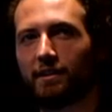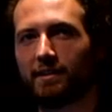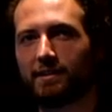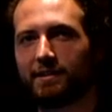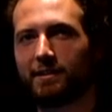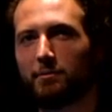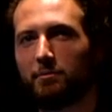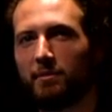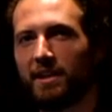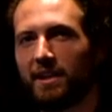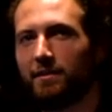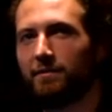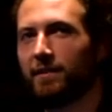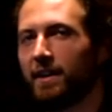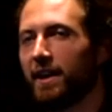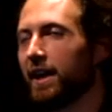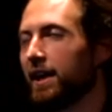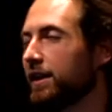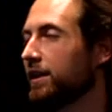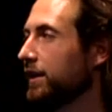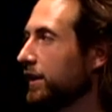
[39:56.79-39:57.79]
list to
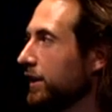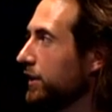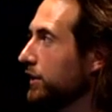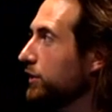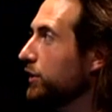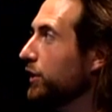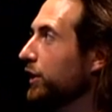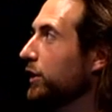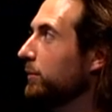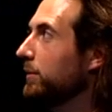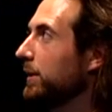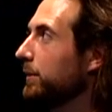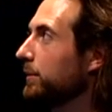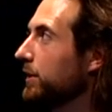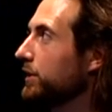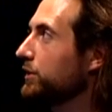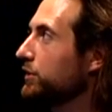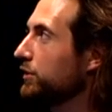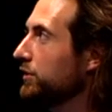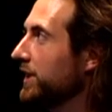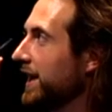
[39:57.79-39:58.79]
Minivan, you're going to be able
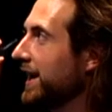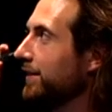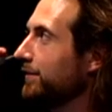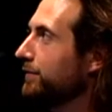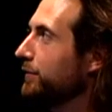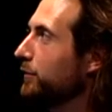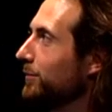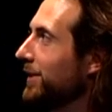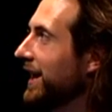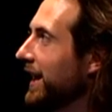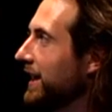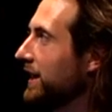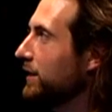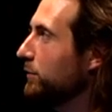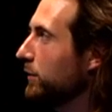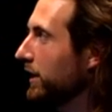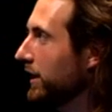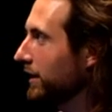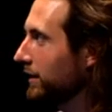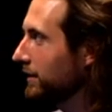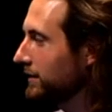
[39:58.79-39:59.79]
to do that from
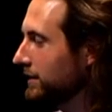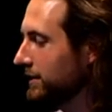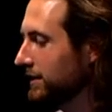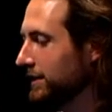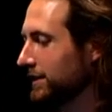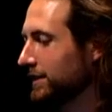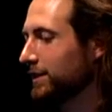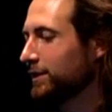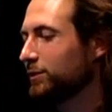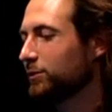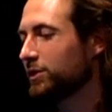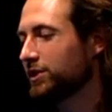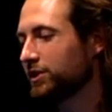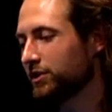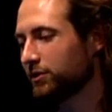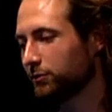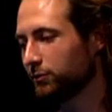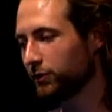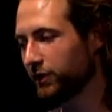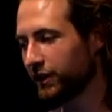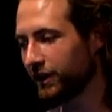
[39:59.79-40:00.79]
anywhere, which
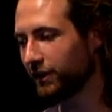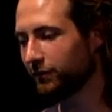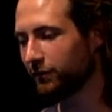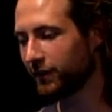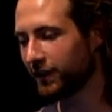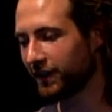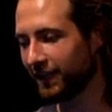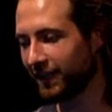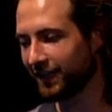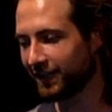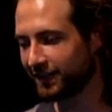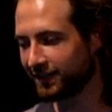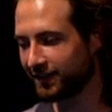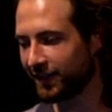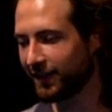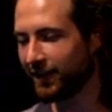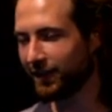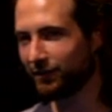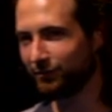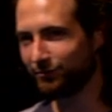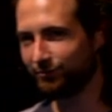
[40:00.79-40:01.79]
is really, really
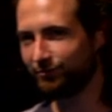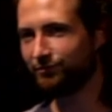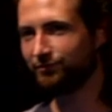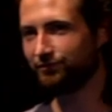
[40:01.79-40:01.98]
exciting.